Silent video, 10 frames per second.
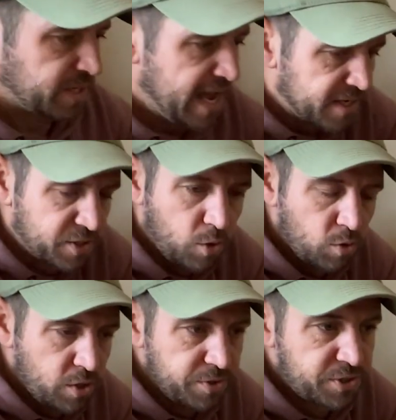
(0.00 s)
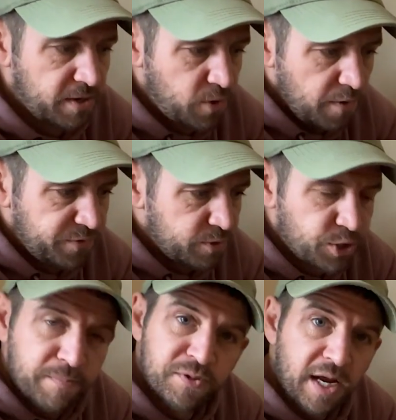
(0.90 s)
yeah, it's all good. So I've got a few
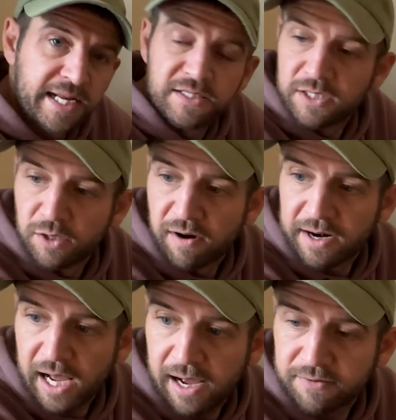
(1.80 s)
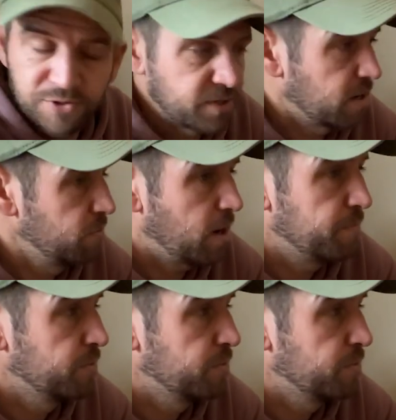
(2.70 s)
jobs that I need to do around the house, so I'm